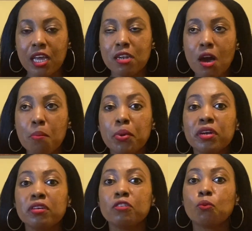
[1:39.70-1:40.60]

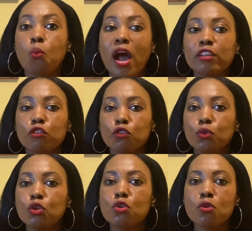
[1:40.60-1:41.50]
Numbers, once
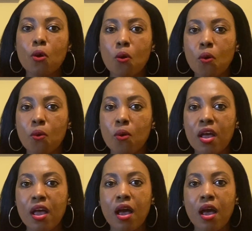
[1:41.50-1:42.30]
you know